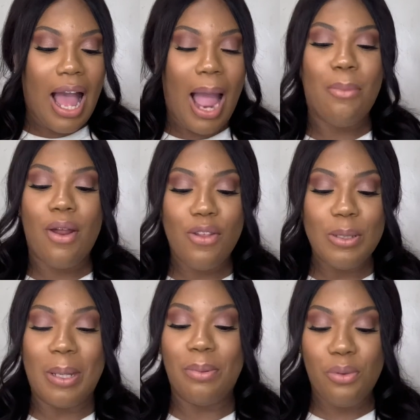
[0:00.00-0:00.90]
I'm one of
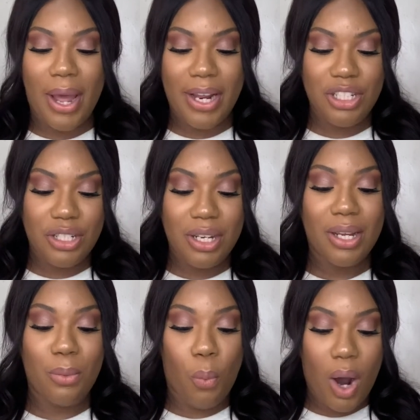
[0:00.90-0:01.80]
those people who I can
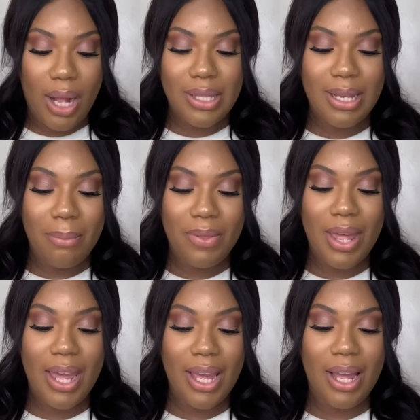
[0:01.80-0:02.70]
want
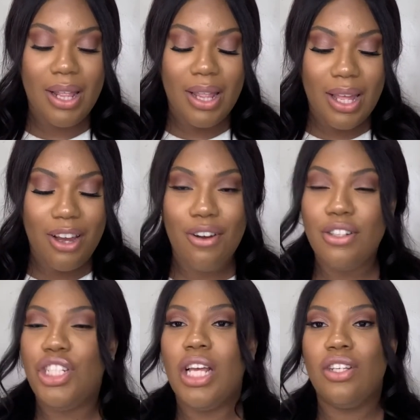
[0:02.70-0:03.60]
something
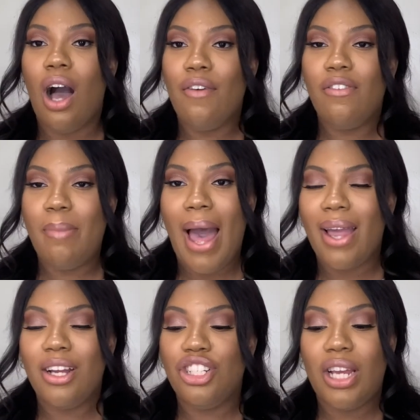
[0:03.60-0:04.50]
just off of
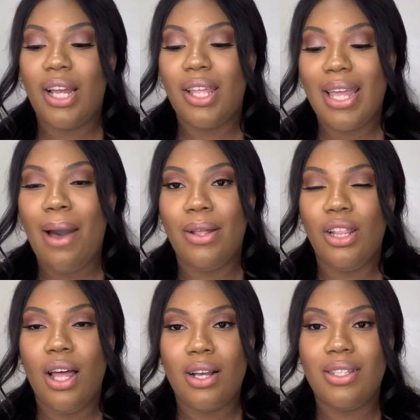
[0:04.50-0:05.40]
packaging, like how it
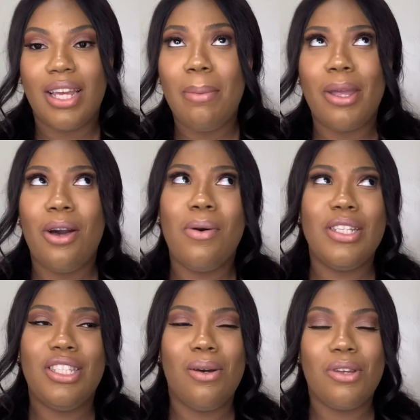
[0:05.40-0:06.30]
looks. Like I'm like, oh,
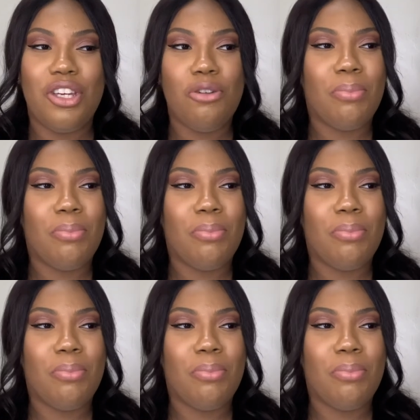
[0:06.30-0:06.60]
it's so cute.